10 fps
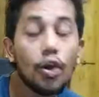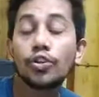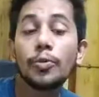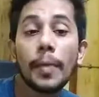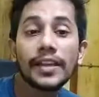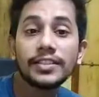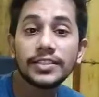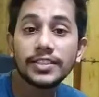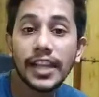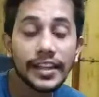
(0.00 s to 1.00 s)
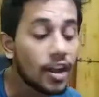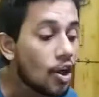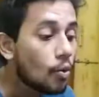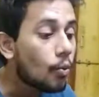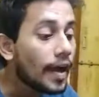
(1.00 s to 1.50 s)
occupy this state?
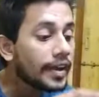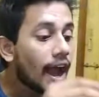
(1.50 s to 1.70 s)
Why